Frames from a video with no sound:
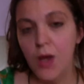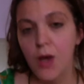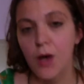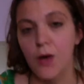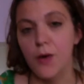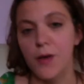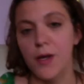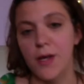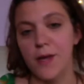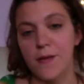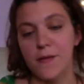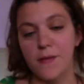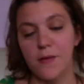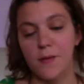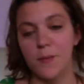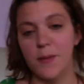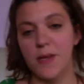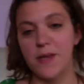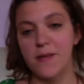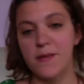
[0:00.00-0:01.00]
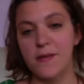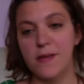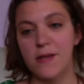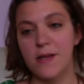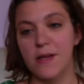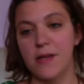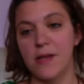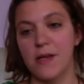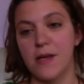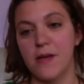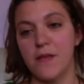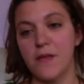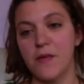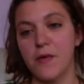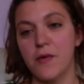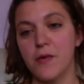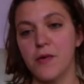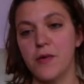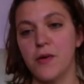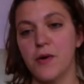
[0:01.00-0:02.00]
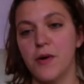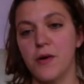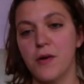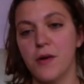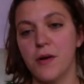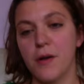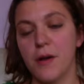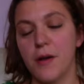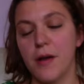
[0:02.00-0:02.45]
Okay, so basically, if you're not